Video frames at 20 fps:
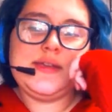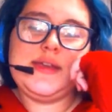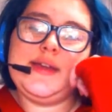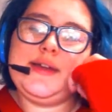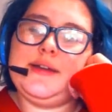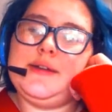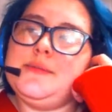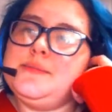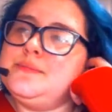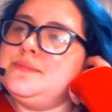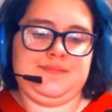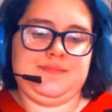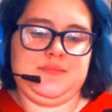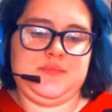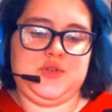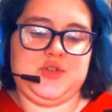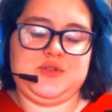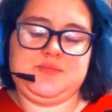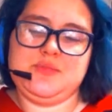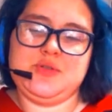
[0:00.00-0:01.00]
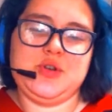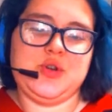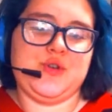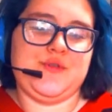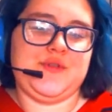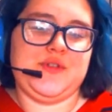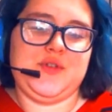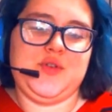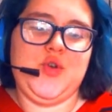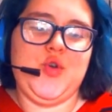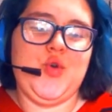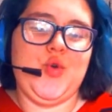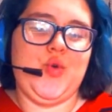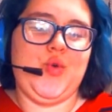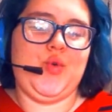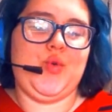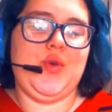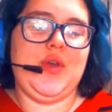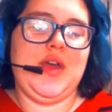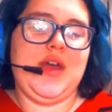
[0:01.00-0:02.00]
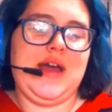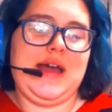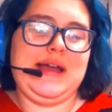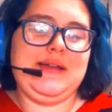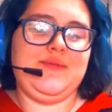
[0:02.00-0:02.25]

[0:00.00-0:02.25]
Yeah. There's Minerva, who I.